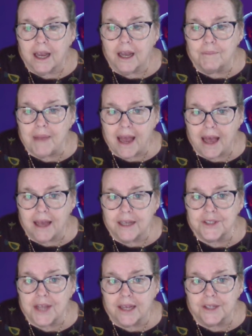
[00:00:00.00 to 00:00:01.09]

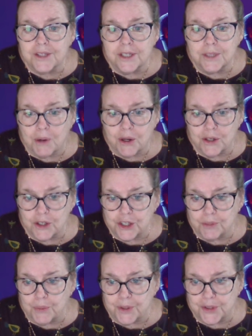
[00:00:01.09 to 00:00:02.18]
has as its
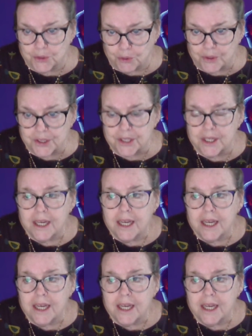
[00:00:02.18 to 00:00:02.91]
partnership with schools.